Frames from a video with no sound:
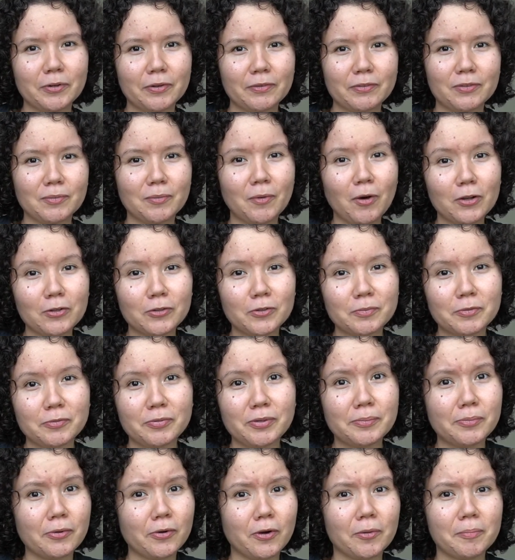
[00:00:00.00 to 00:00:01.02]
small group of
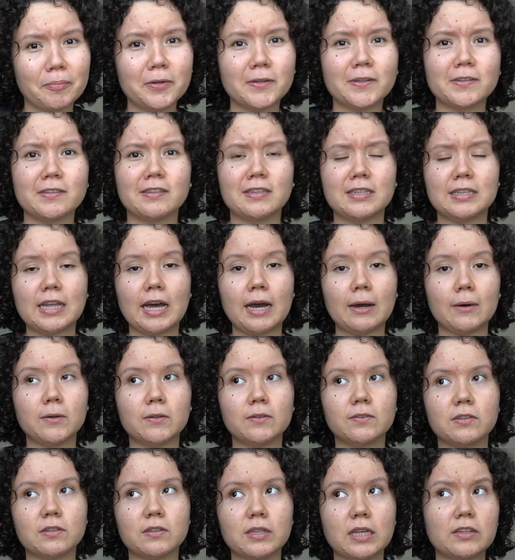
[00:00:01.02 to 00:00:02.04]
people or a person, I
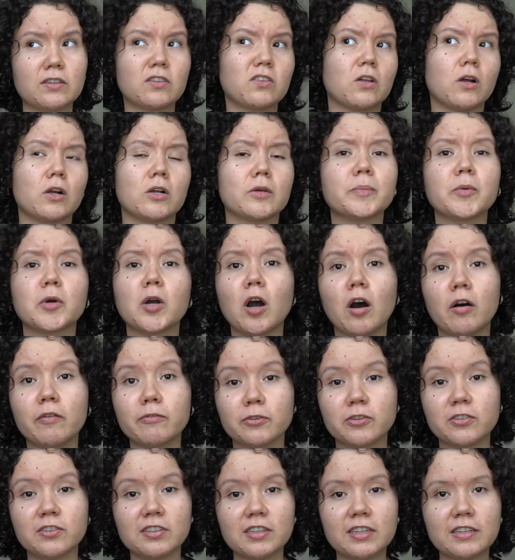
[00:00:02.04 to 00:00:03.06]
would just like start up a
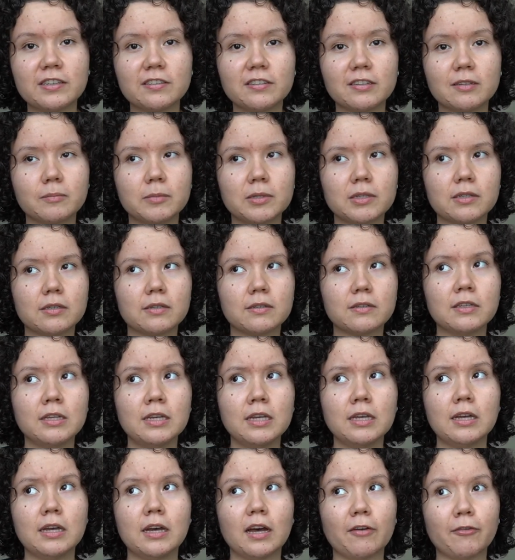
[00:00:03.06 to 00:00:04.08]
conversation because
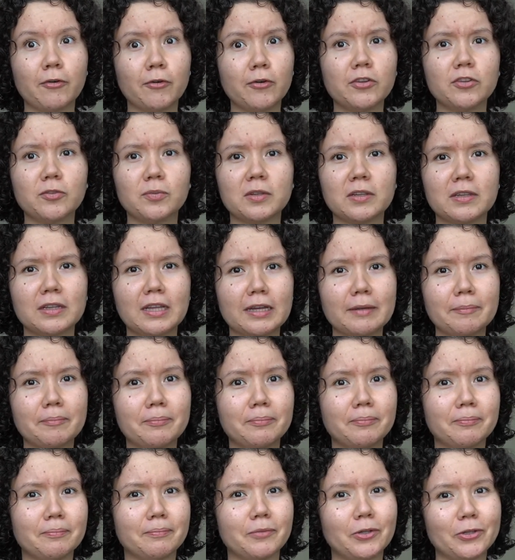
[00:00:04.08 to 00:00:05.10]
I've always been like
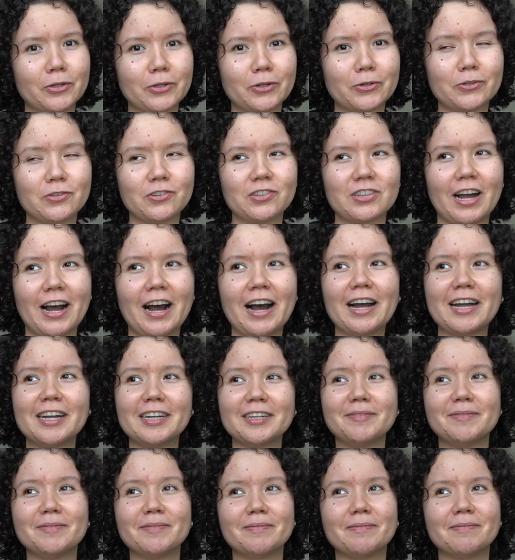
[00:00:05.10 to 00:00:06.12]
a little
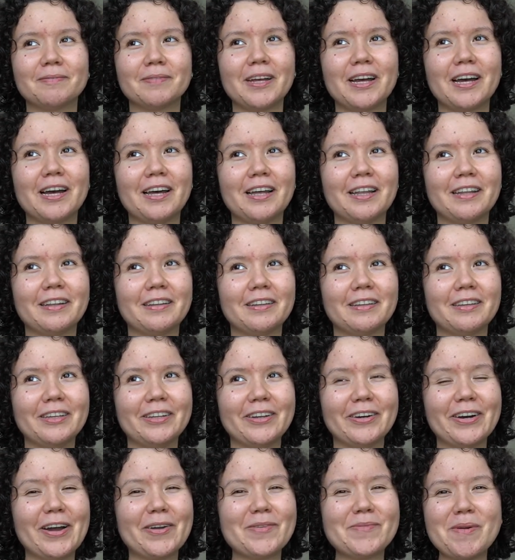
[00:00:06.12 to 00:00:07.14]
shy. And you
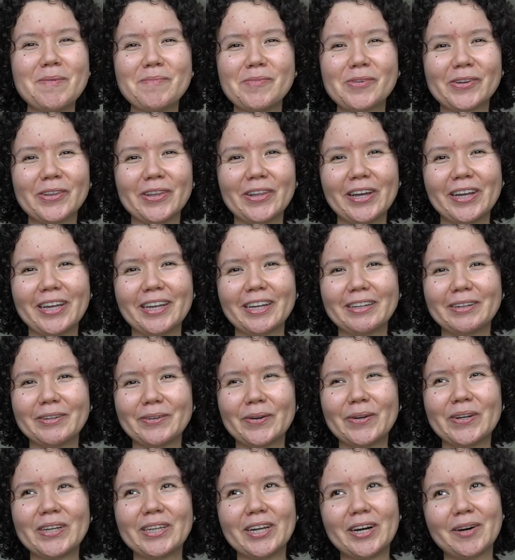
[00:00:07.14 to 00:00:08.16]
know, I remember like
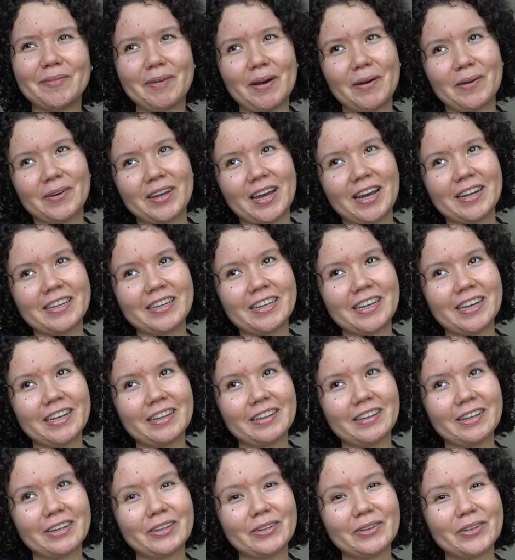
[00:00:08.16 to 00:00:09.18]
growing up, I would kind of
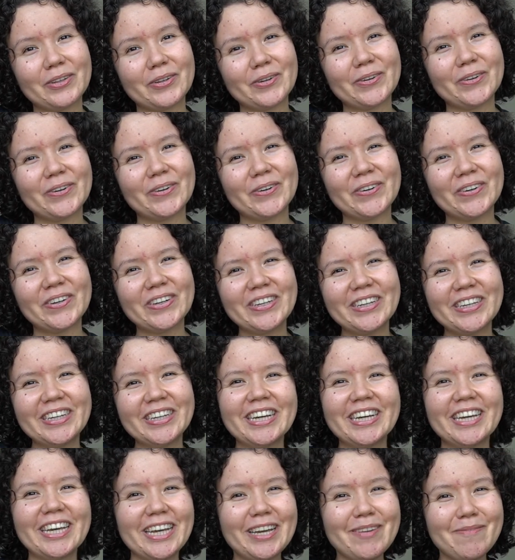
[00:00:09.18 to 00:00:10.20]
get like a little
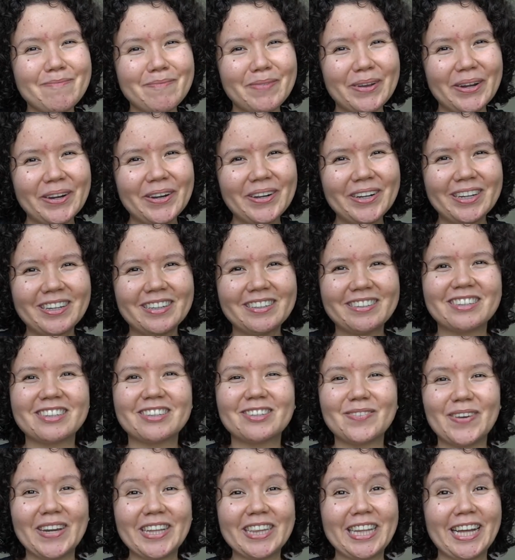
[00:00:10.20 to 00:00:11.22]
embarrassed
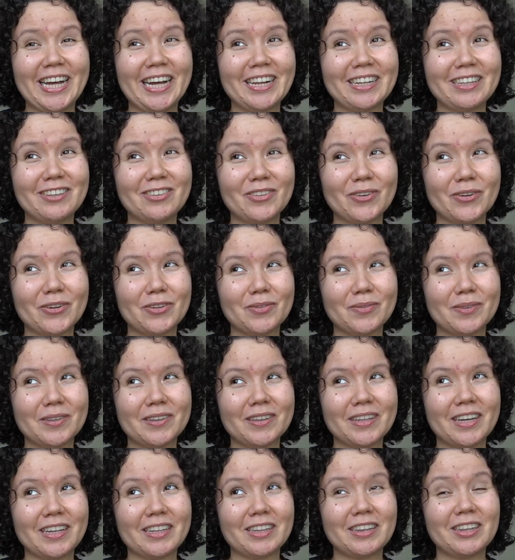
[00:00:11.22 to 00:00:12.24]
because my dad, he's always been
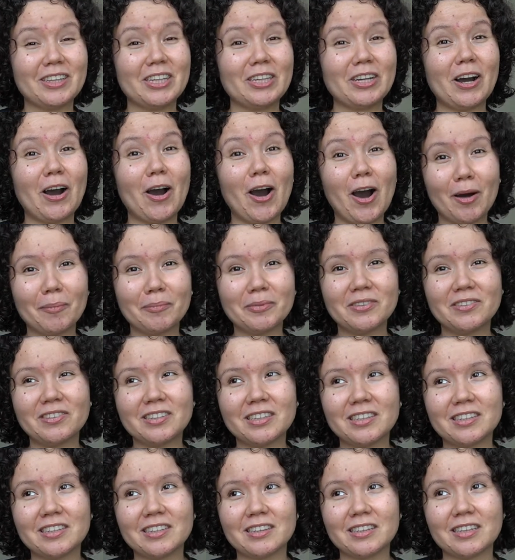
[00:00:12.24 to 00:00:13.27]
like the
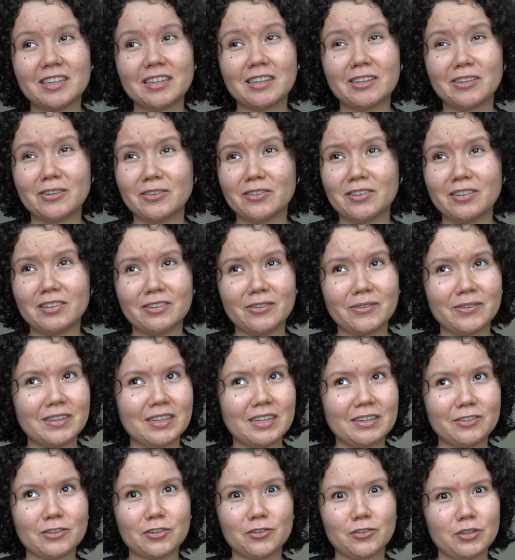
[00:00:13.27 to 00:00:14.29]
opposite. Like he'll see someone
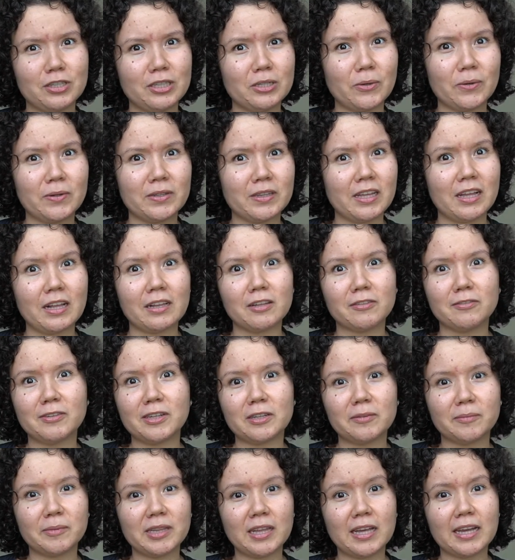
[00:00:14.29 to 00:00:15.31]
down the street or in the
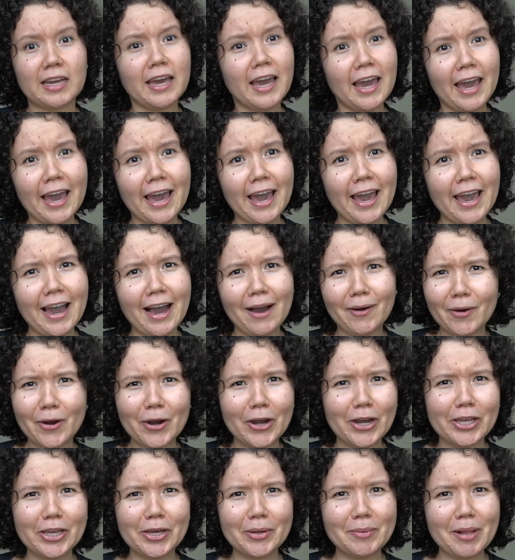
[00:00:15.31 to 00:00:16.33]
elevator and be like, hey, how
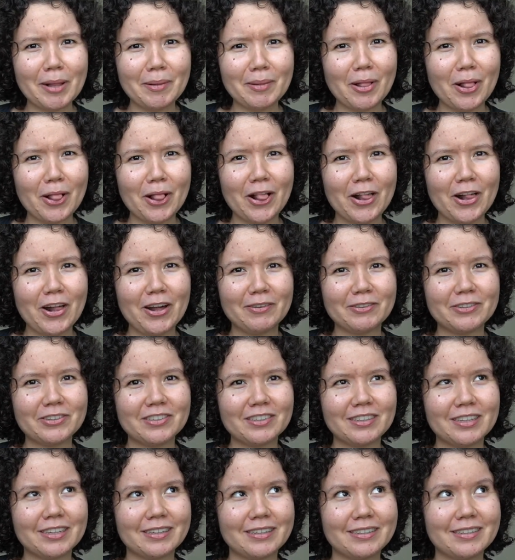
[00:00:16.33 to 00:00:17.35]
are you, blah, blah, blah. I'm just
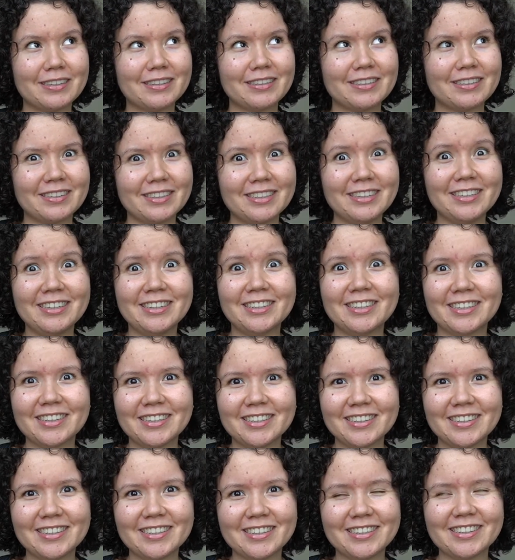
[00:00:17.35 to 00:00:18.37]
like,
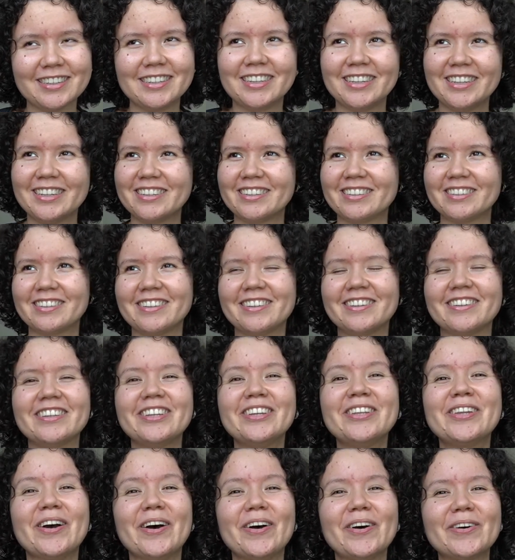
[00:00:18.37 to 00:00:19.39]
Dad. So,
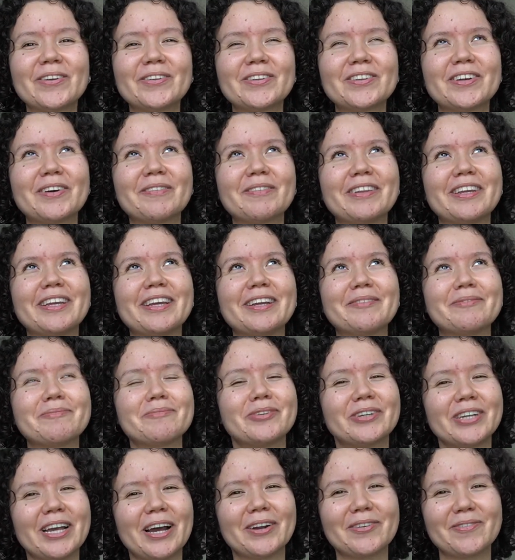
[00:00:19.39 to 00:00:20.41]
you know, it was something
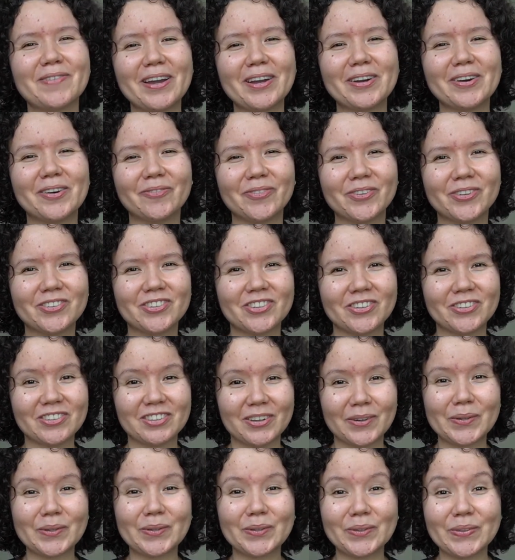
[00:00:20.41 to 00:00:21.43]
pretty out of my comfort zone,
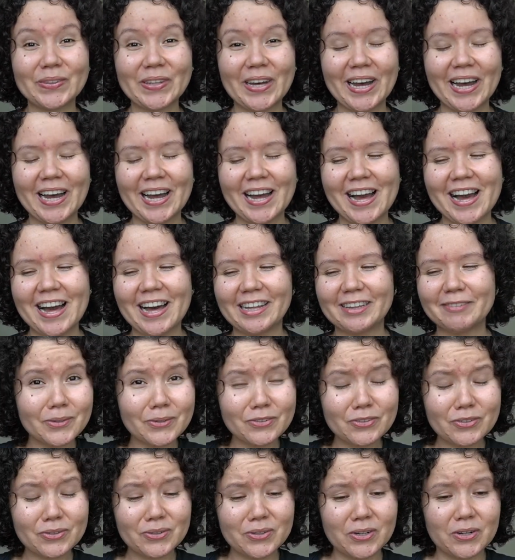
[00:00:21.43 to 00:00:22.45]
so I would do that, and it
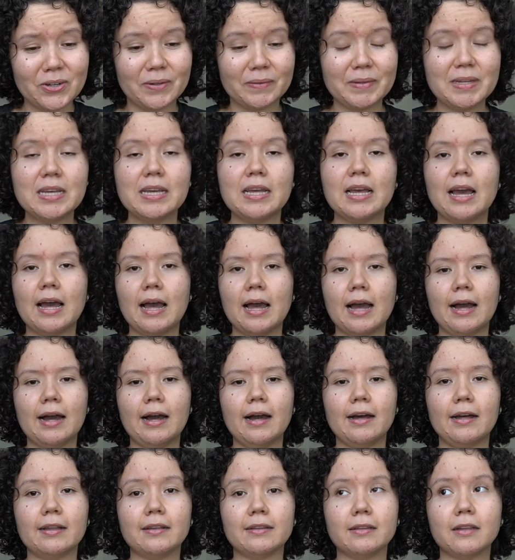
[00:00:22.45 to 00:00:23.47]
was cool.
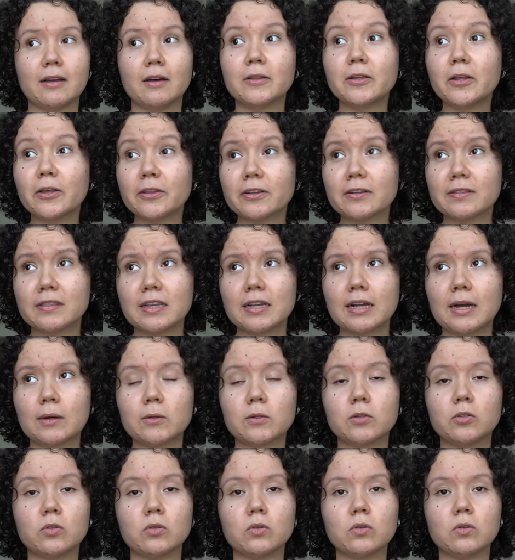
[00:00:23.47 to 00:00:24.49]
And another thing I
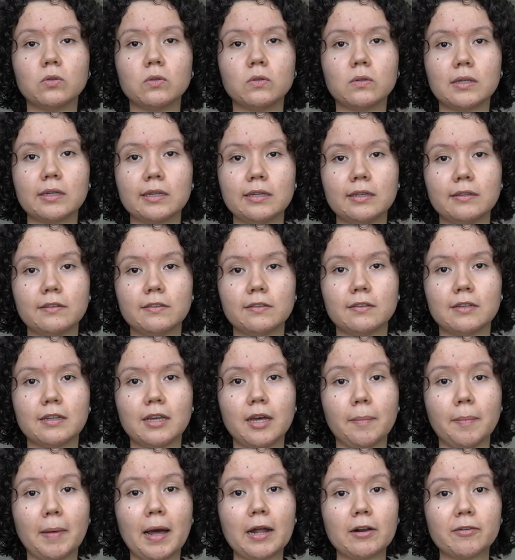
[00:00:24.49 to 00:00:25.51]
would do is
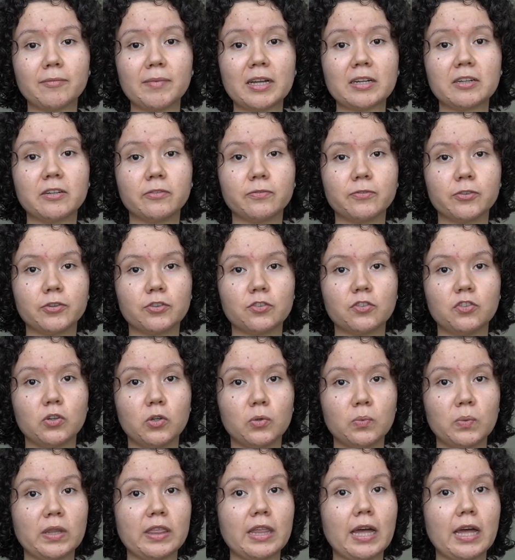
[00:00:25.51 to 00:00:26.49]
step out of my comfort zone with